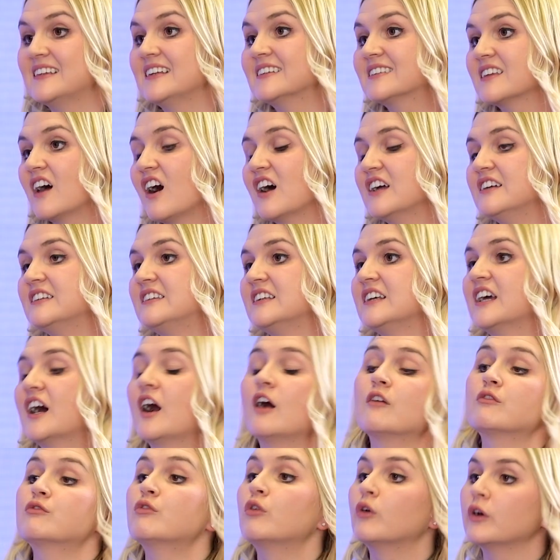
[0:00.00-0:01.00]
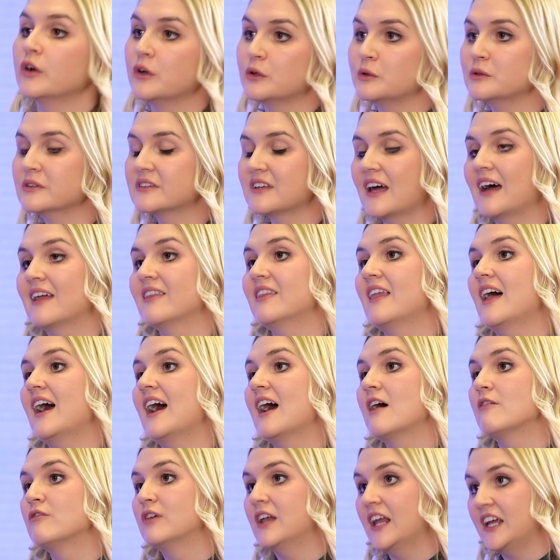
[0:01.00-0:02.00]
this idea of royals and
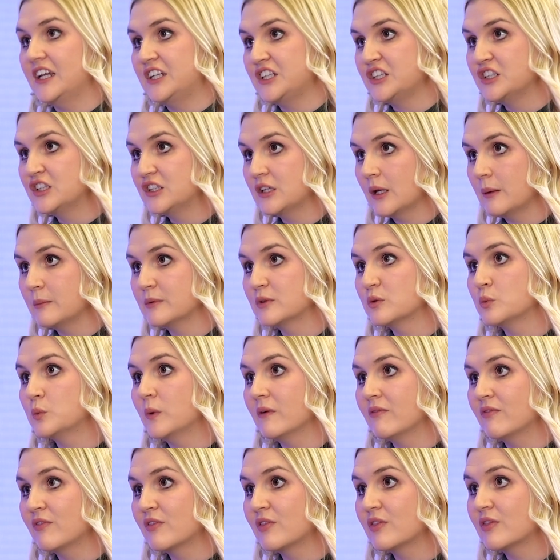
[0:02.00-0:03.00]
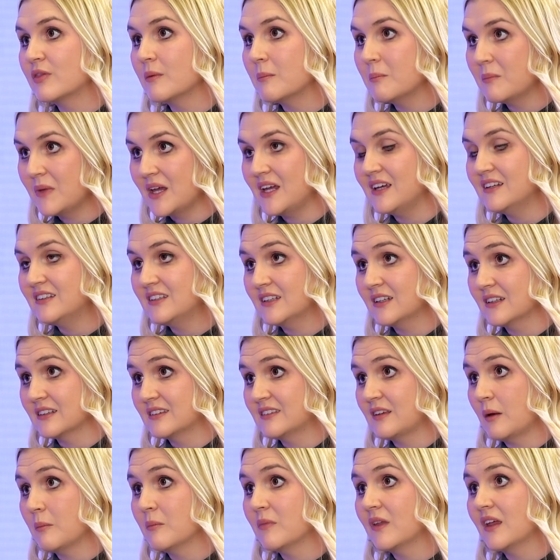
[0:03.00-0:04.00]
their relationships with the media,
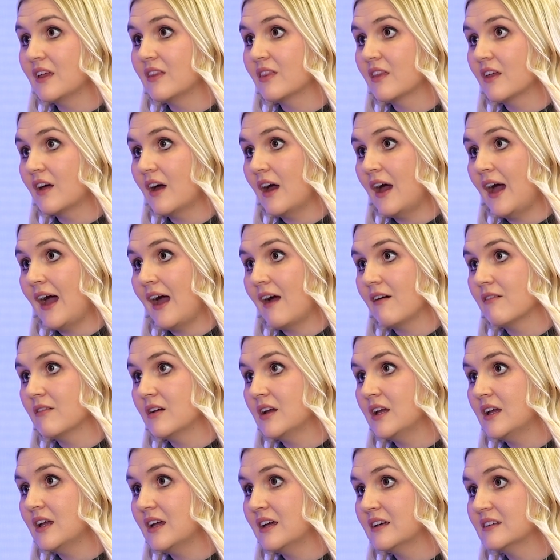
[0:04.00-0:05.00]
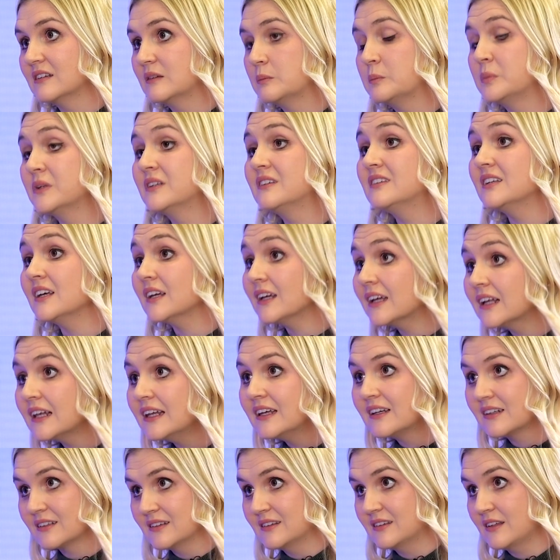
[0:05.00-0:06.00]
something that Harry is
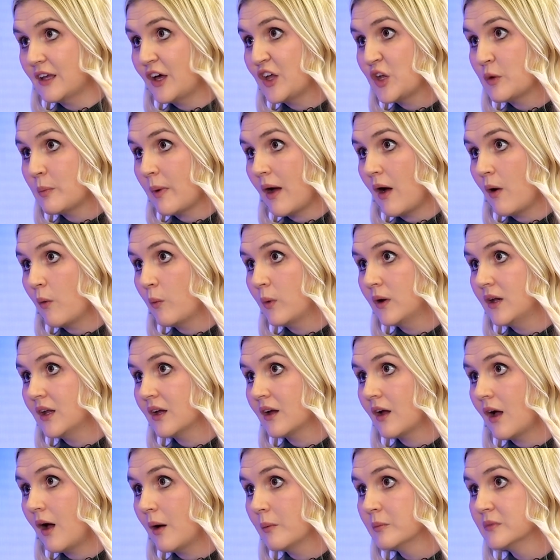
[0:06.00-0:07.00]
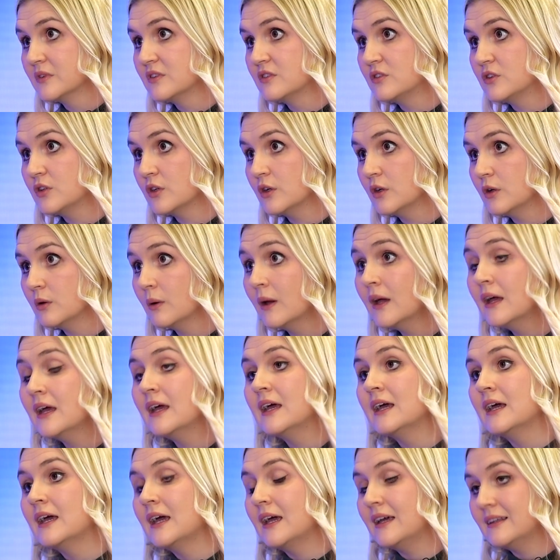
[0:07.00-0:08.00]
particularly concerned about when it comes to
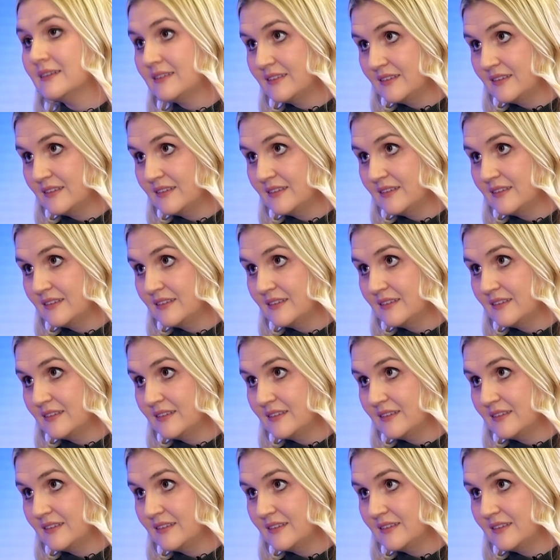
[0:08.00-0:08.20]
his